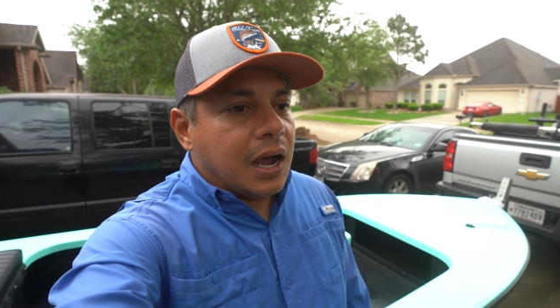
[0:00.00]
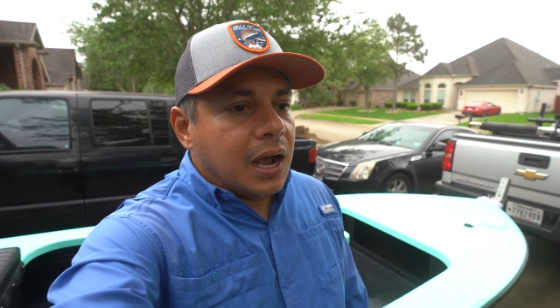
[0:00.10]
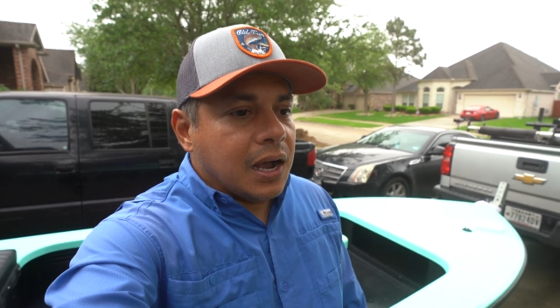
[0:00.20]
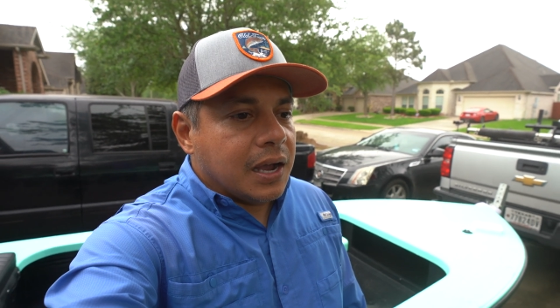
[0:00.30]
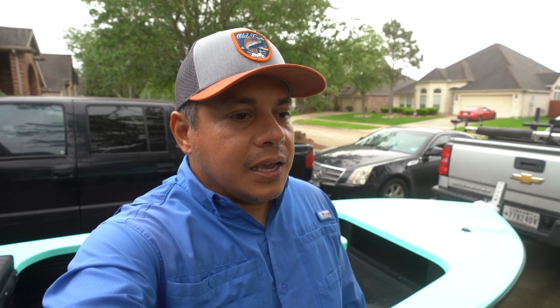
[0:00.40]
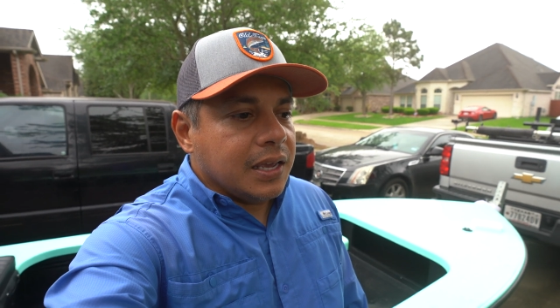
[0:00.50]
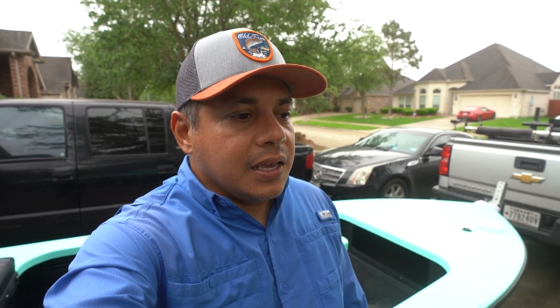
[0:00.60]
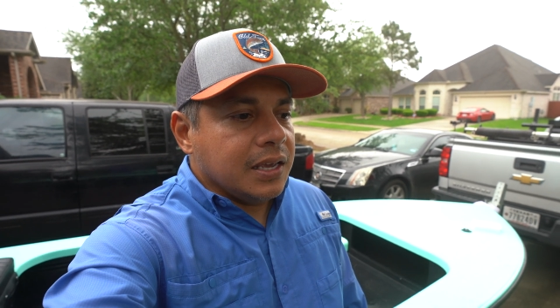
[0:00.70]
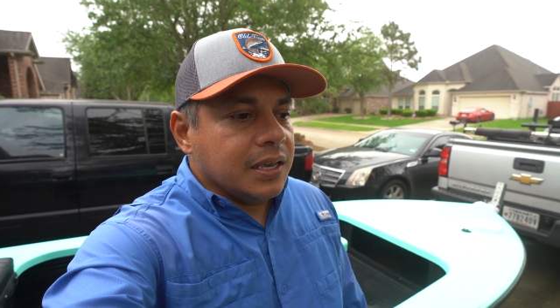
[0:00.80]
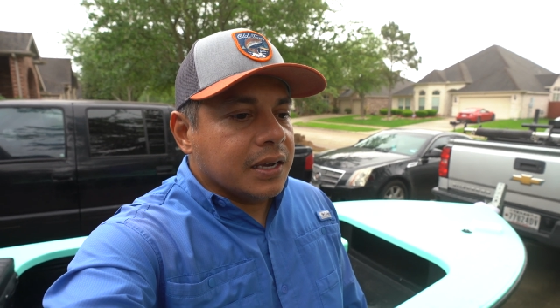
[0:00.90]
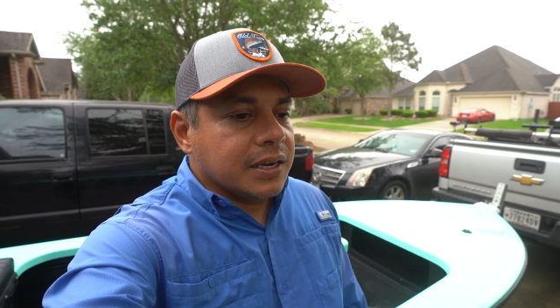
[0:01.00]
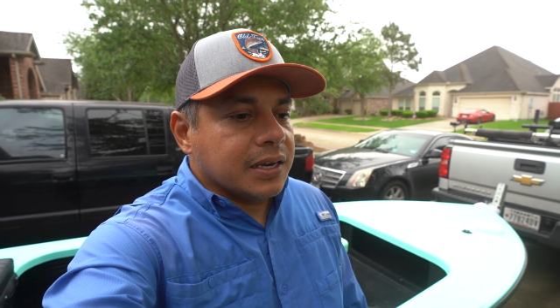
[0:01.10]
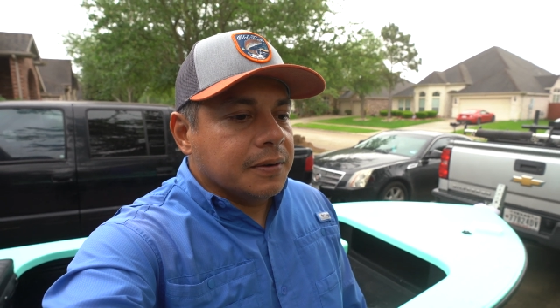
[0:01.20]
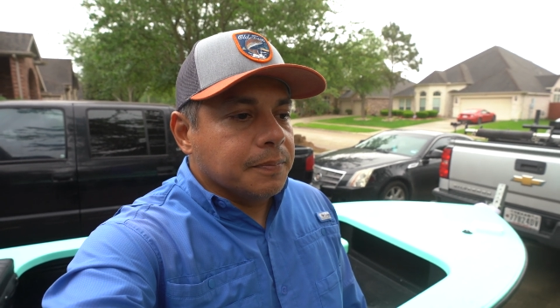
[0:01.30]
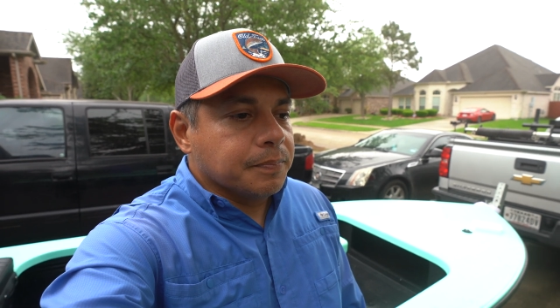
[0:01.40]

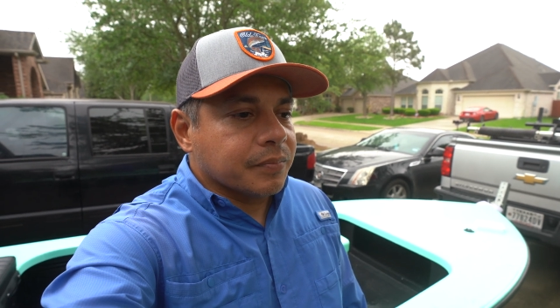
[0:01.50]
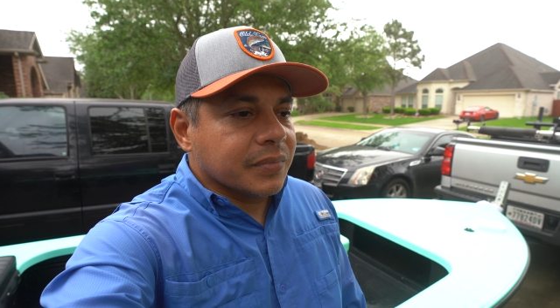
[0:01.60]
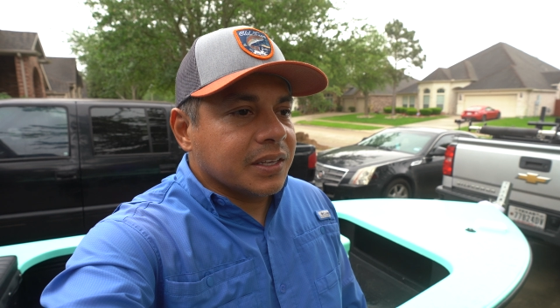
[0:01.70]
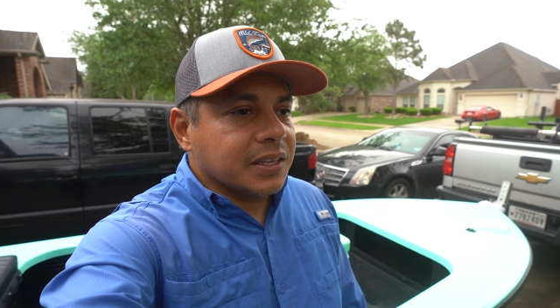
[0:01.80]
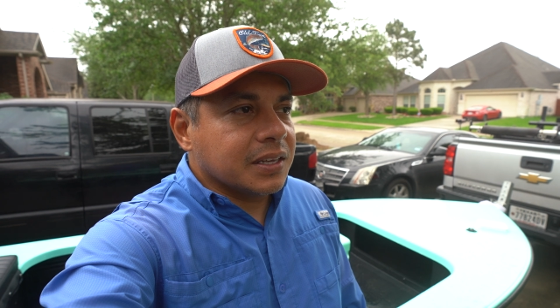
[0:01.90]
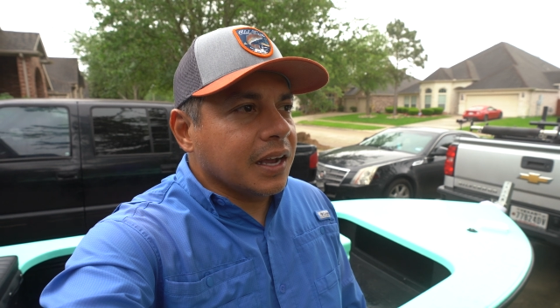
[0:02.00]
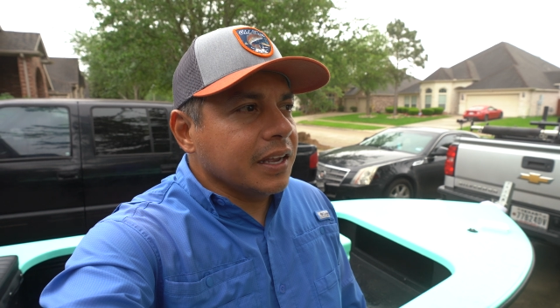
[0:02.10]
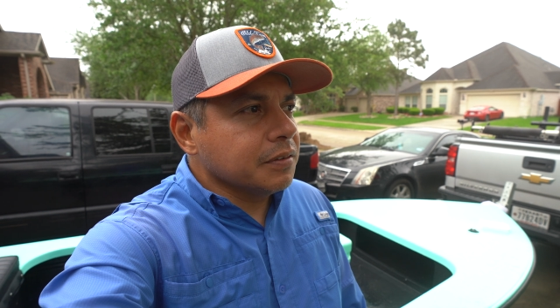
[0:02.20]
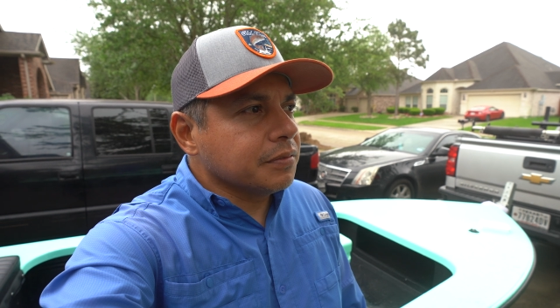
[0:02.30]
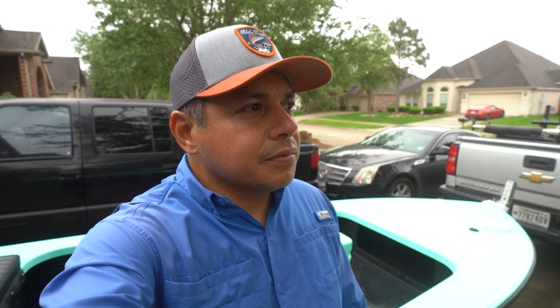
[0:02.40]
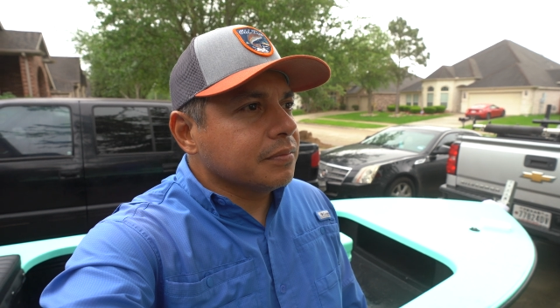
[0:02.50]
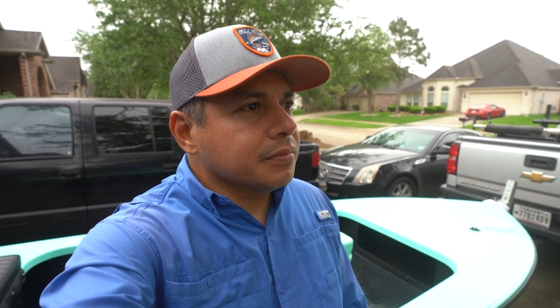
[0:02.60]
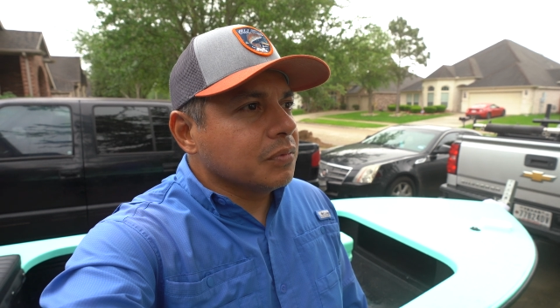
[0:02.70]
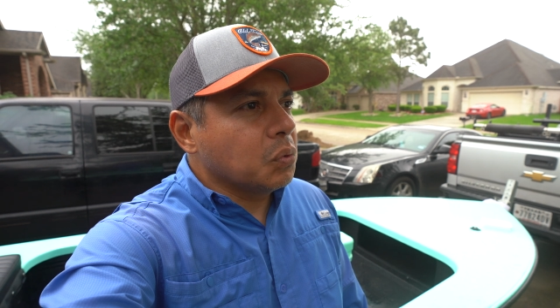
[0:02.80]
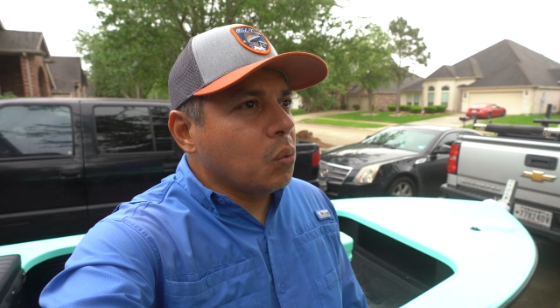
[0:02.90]
I kind of
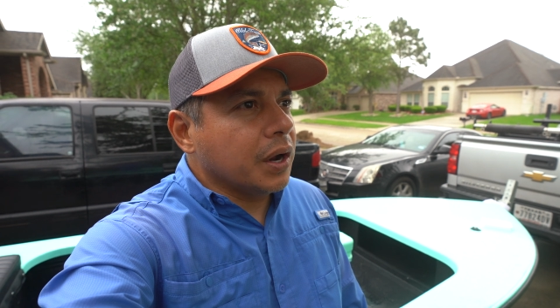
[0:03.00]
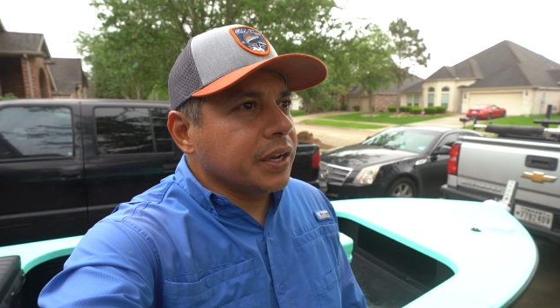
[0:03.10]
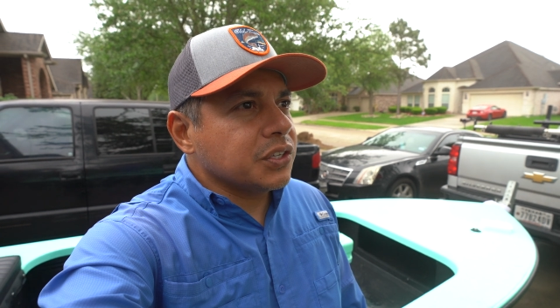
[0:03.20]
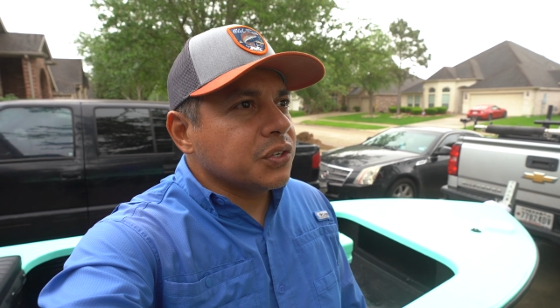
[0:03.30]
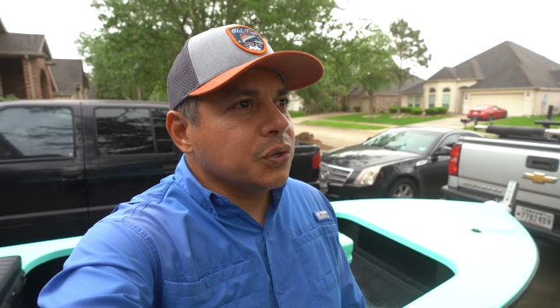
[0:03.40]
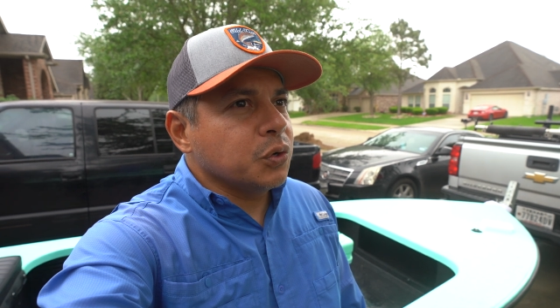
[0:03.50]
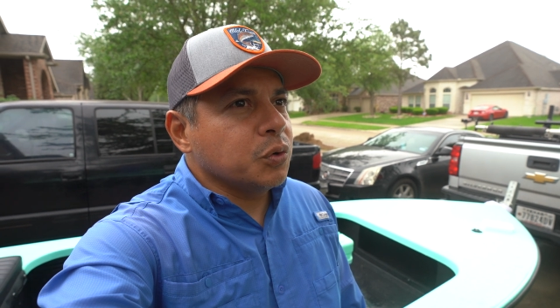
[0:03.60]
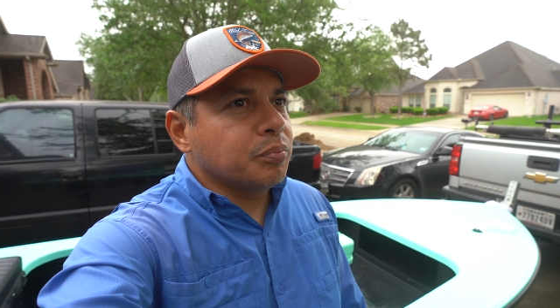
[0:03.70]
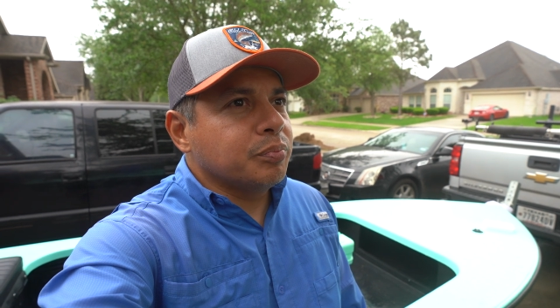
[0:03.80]
wanted to